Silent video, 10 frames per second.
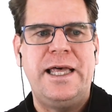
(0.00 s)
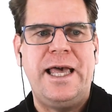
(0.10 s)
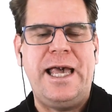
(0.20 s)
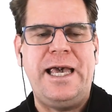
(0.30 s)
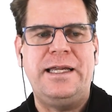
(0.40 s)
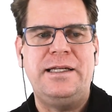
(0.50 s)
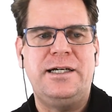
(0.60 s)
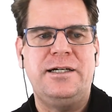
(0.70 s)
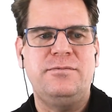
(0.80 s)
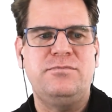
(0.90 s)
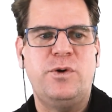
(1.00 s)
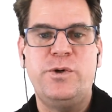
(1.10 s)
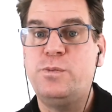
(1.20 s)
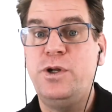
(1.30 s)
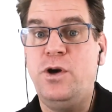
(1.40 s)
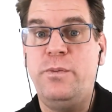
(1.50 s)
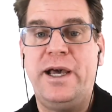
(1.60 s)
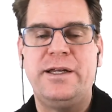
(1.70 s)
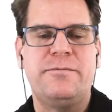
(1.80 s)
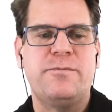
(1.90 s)
and but we just put
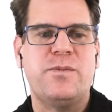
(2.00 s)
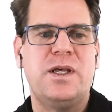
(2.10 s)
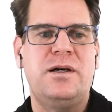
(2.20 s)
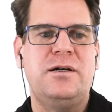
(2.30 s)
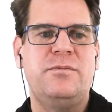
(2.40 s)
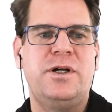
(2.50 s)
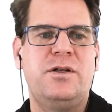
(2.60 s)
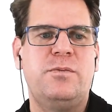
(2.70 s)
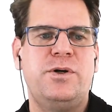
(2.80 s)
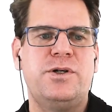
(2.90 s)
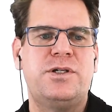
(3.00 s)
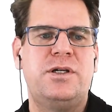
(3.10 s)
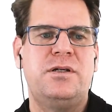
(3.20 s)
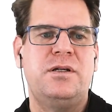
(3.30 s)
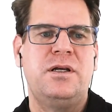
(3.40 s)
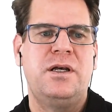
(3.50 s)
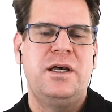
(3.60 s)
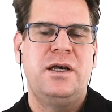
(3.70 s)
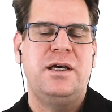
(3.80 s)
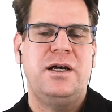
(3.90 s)
nomad. Another person
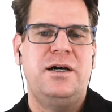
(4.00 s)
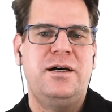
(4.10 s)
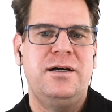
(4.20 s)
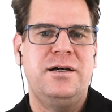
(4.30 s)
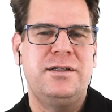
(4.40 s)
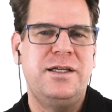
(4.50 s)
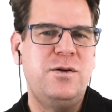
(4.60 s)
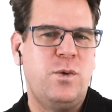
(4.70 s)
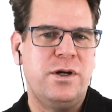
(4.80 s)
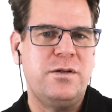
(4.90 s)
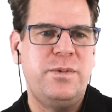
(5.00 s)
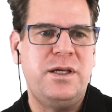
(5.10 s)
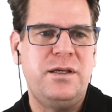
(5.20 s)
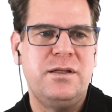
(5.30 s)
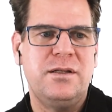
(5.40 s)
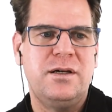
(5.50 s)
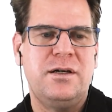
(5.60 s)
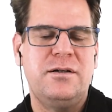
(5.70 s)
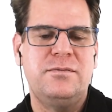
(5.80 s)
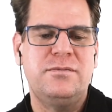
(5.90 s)
didn't want to be
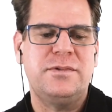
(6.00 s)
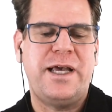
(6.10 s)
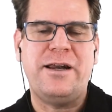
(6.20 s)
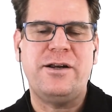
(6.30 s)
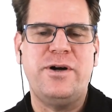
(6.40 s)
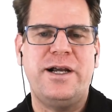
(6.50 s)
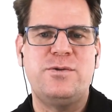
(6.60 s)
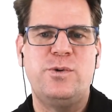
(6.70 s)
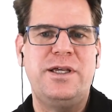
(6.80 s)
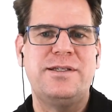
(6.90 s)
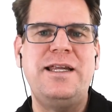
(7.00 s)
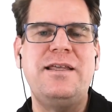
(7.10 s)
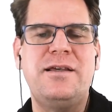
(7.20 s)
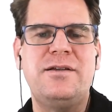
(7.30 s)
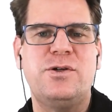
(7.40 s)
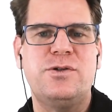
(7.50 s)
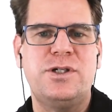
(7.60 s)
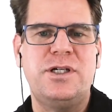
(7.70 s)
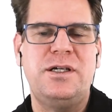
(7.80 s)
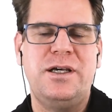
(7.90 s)
categorized really as anything, so
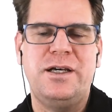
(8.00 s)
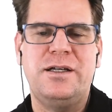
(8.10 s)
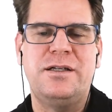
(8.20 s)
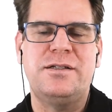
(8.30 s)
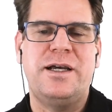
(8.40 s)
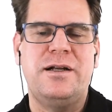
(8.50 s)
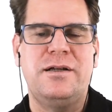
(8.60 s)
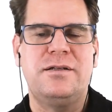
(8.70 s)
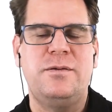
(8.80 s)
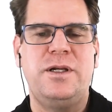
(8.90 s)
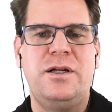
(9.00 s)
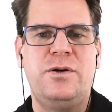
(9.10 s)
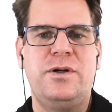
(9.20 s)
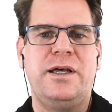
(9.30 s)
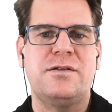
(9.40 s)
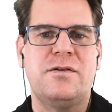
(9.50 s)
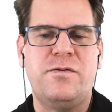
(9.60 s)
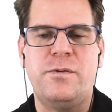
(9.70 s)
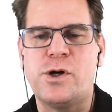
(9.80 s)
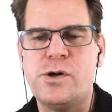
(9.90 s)
she desired to be known as
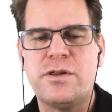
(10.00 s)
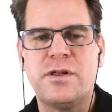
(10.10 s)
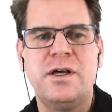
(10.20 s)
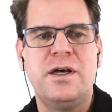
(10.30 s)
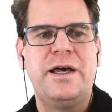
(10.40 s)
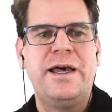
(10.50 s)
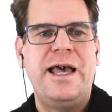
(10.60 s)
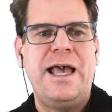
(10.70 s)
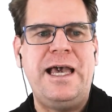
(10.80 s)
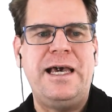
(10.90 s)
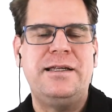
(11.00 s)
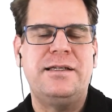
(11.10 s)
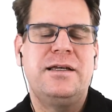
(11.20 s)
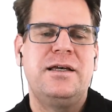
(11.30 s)
from Earth. And